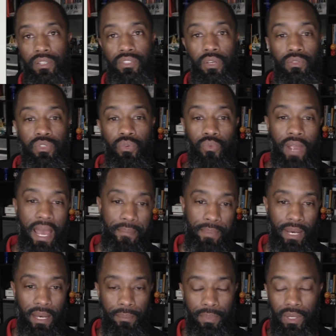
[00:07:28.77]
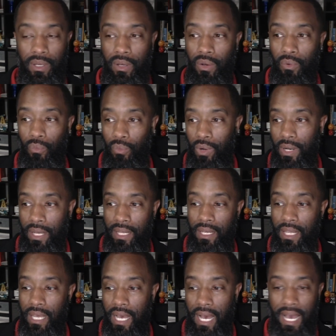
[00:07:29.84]
So to wrap up,
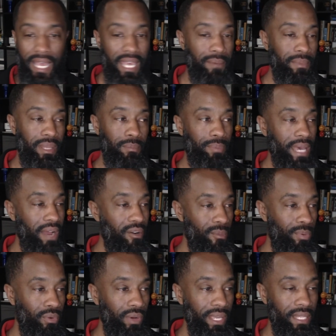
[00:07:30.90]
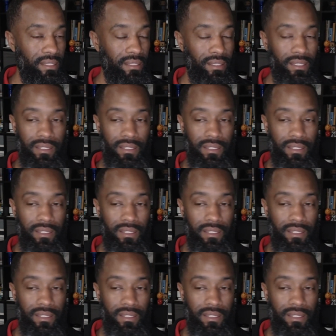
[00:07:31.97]
1, I am in PowerPoint.